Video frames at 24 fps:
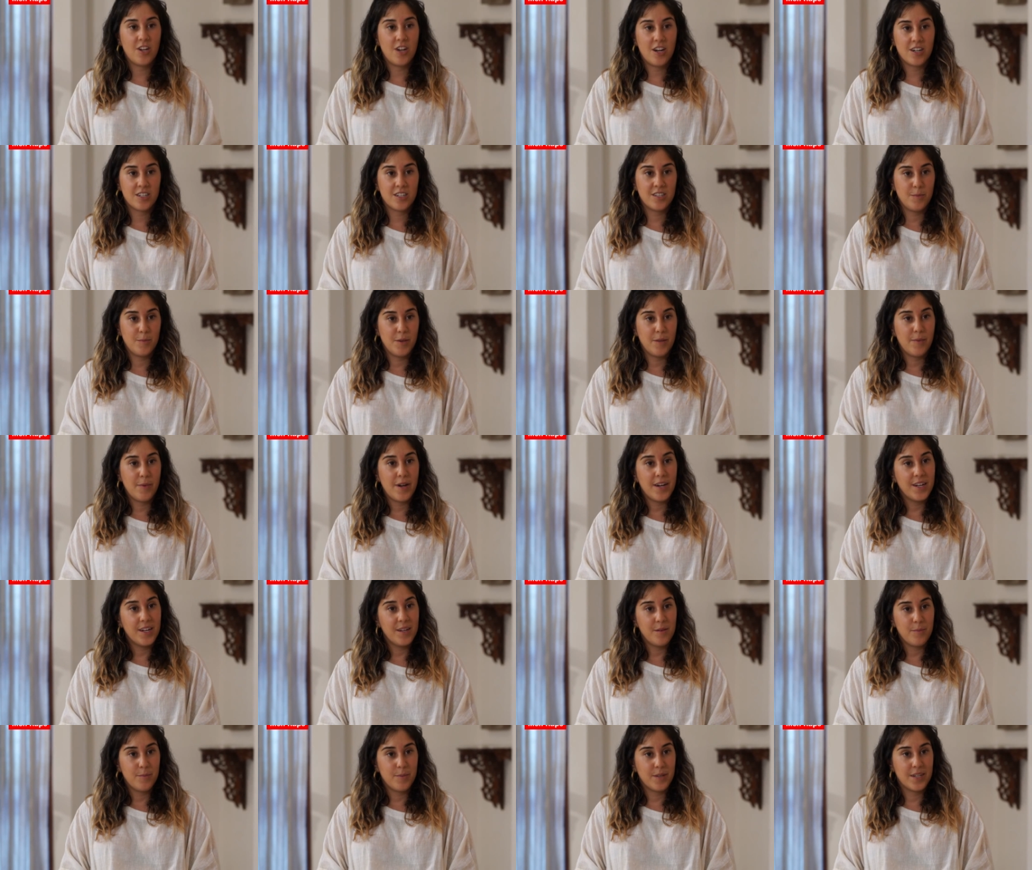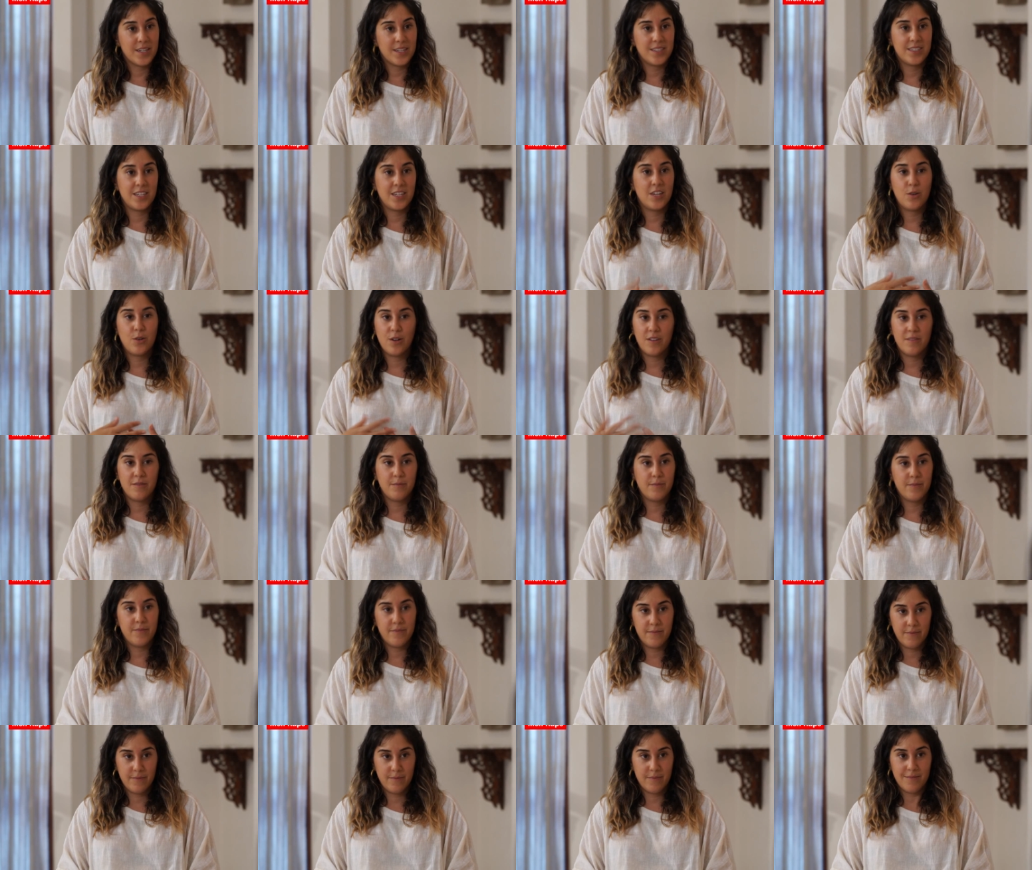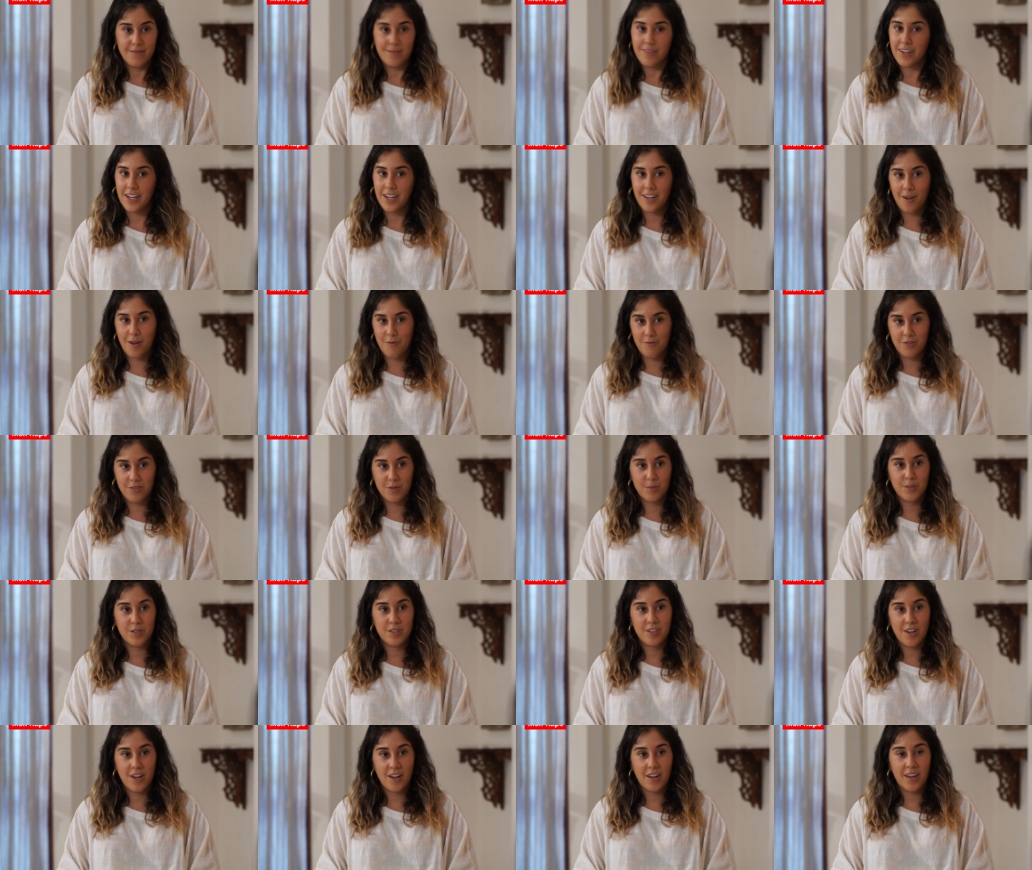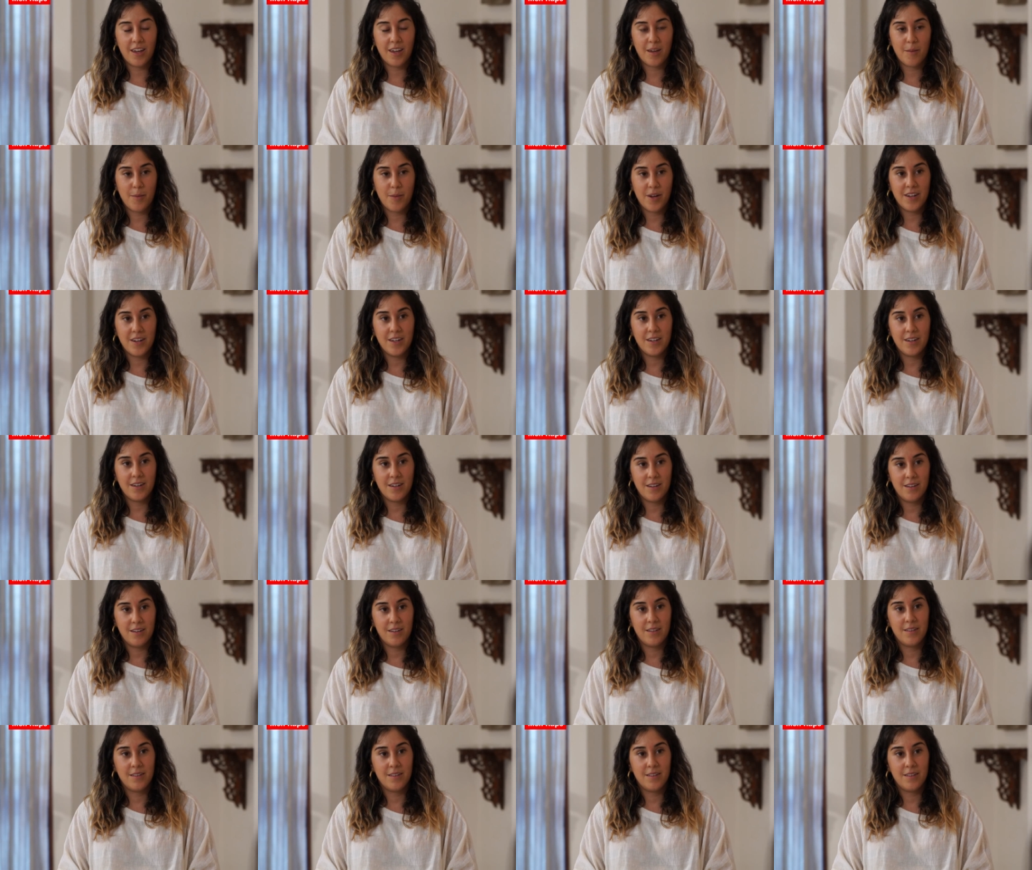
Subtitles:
talk to me about it, because they know I'm very comfortable talking about it.